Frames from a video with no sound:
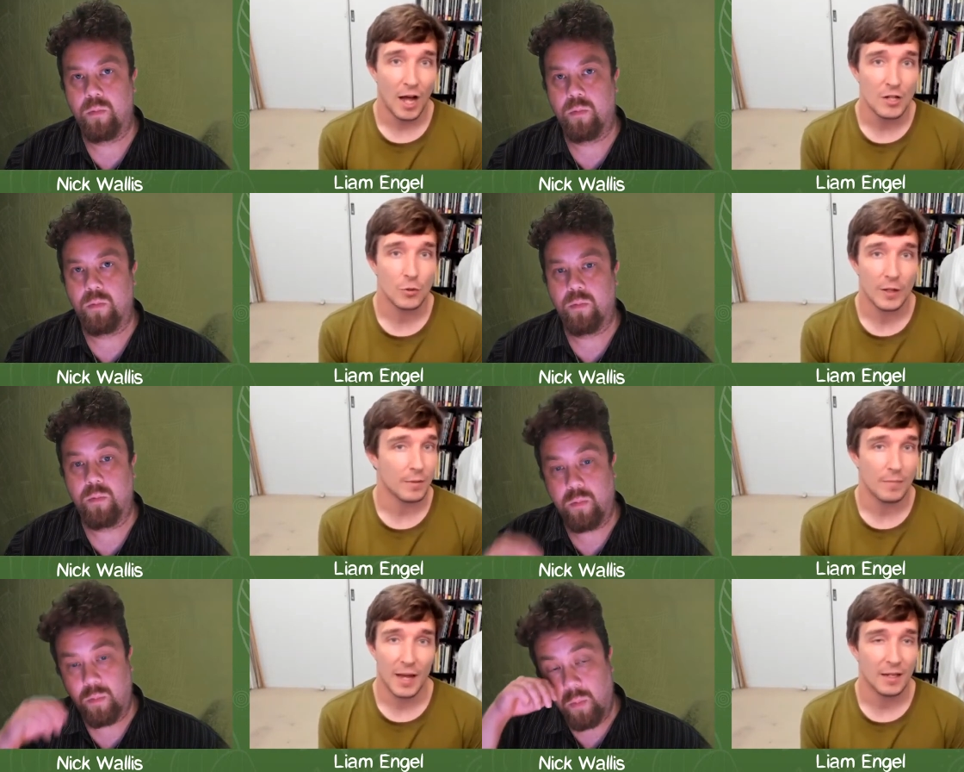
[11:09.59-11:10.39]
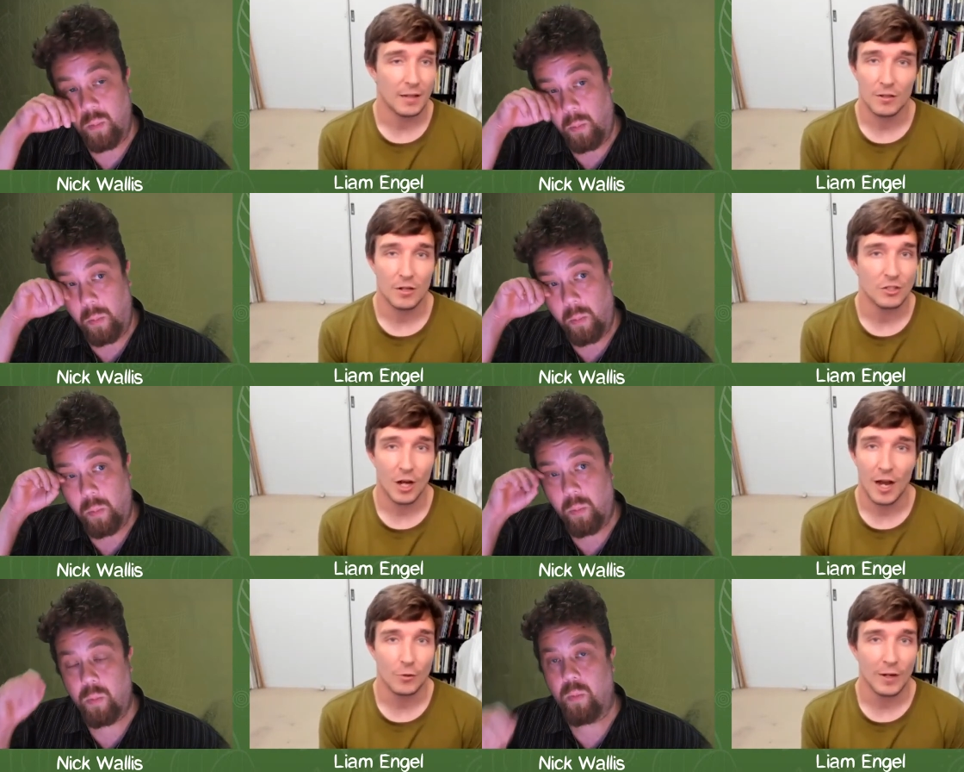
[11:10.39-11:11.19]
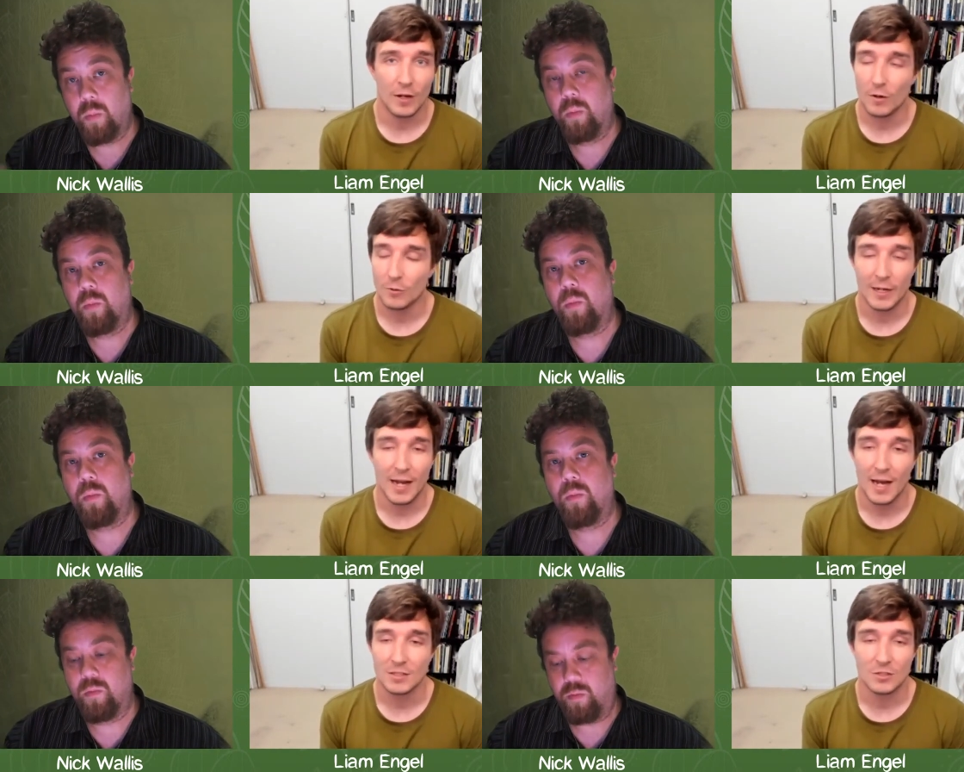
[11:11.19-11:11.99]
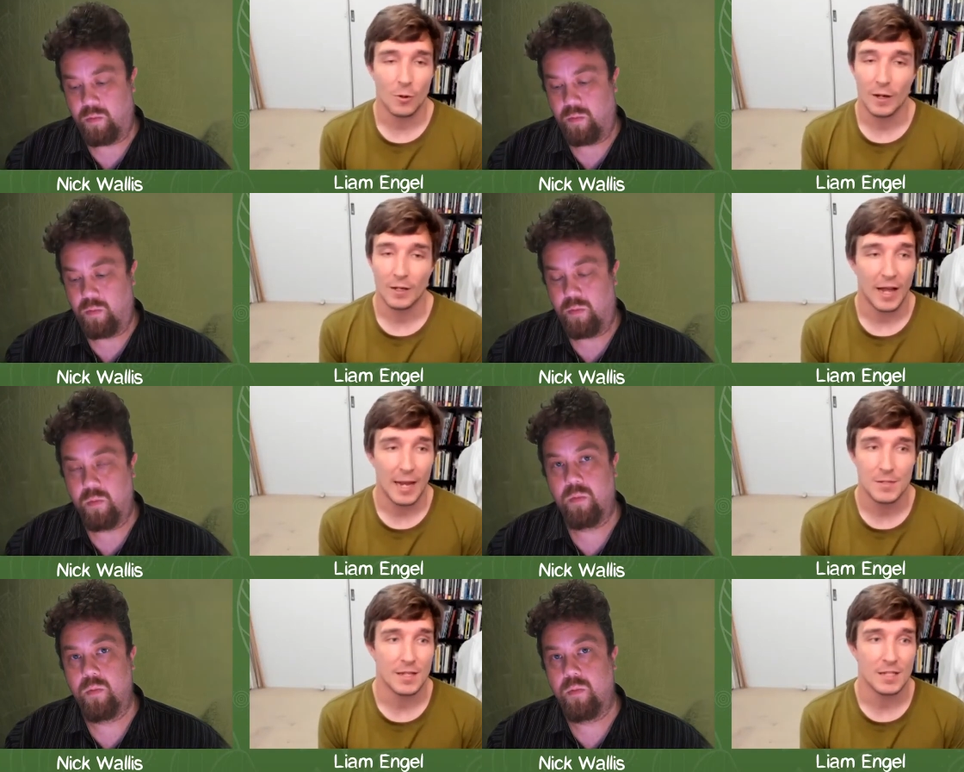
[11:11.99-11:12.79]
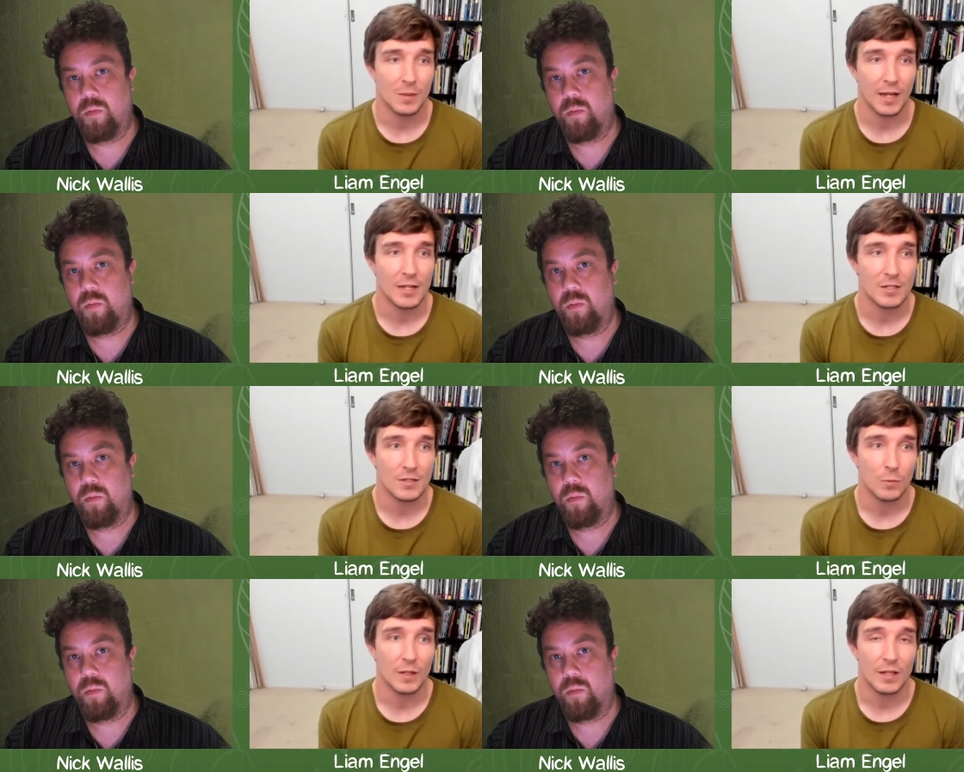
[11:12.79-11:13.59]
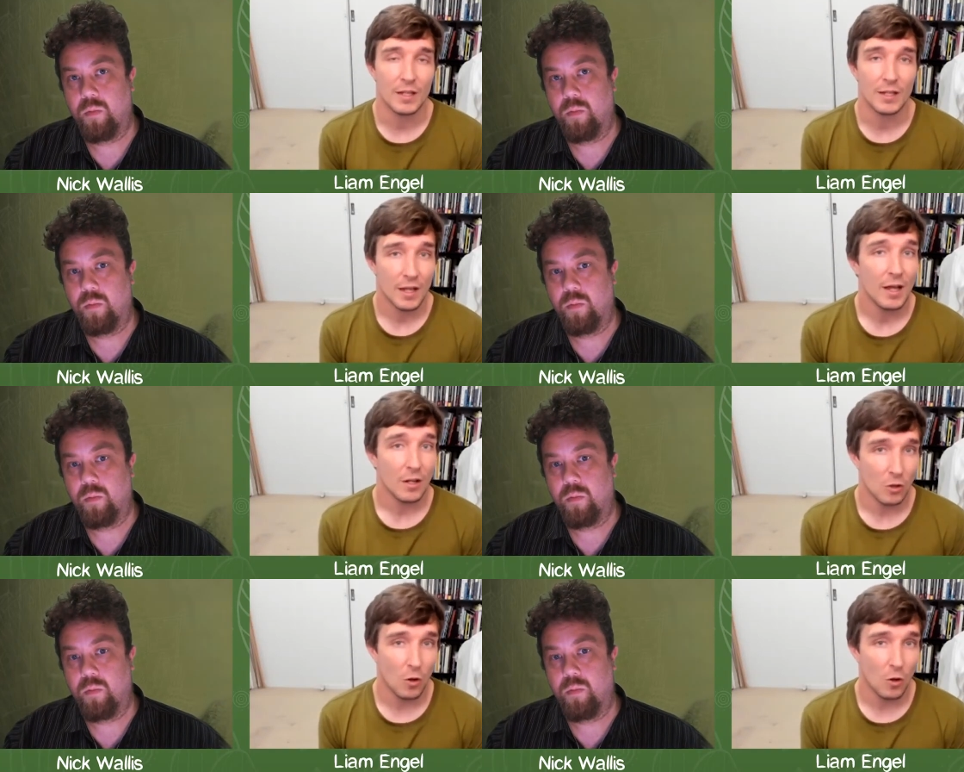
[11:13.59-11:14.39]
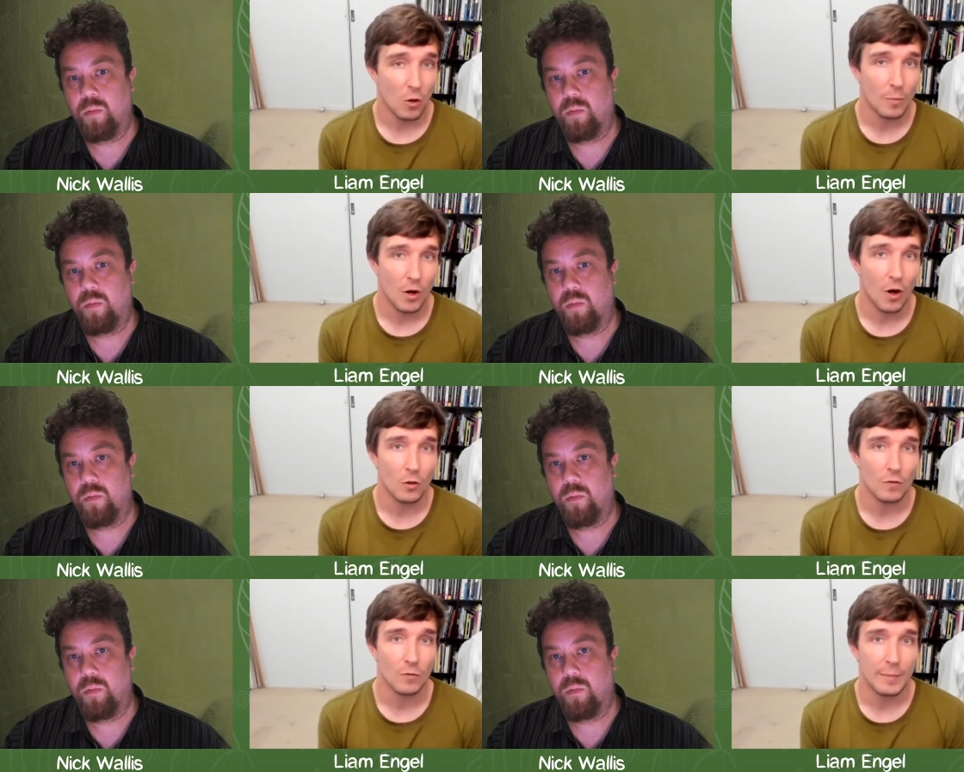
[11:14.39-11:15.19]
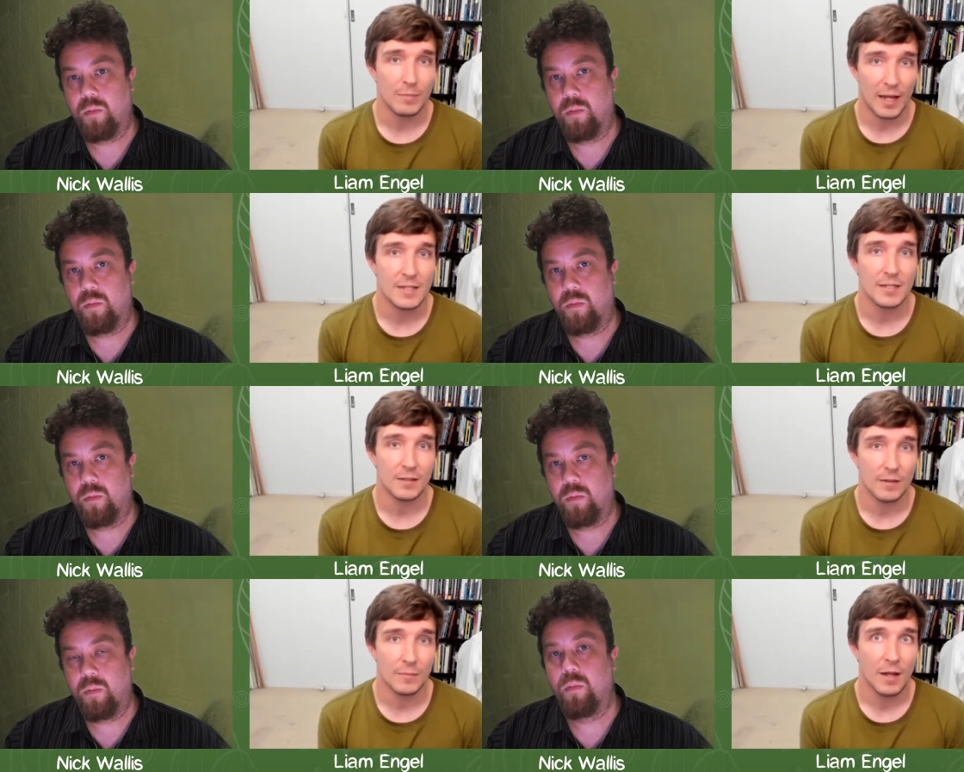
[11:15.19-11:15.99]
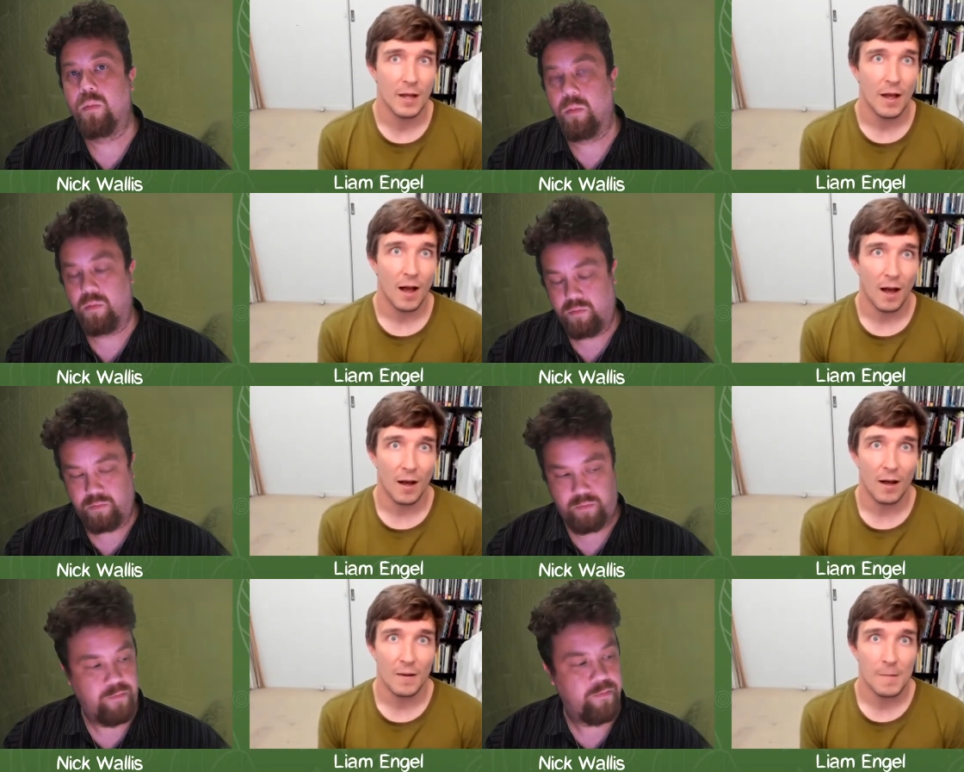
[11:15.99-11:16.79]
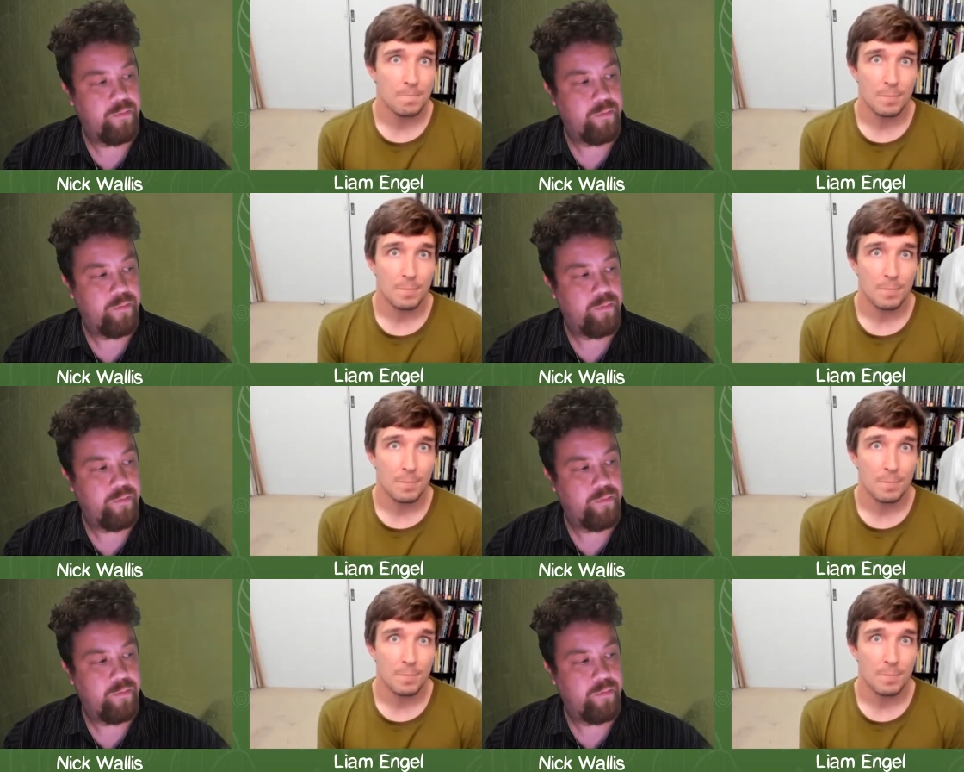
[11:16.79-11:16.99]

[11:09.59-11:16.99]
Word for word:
Speaker 1: are doing them, making, you know, giant greenhouses, growing heaps of these plants with the long-term goal of replanting them. Uh,